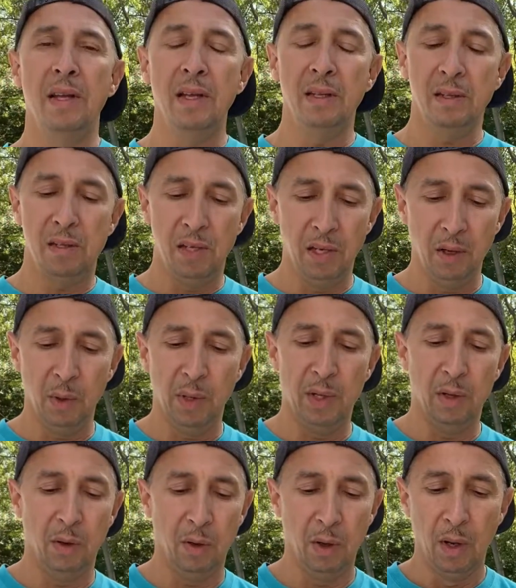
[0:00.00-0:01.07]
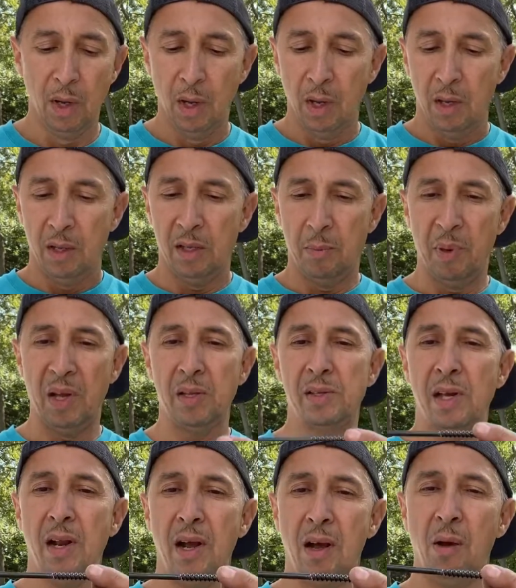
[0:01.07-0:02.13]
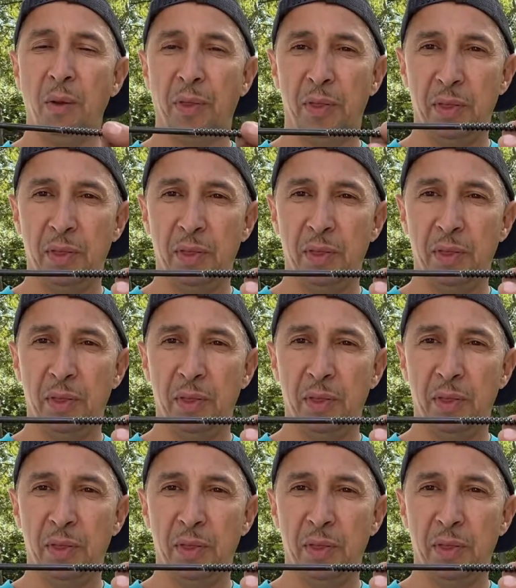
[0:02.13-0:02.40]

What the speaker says: interior, depends on how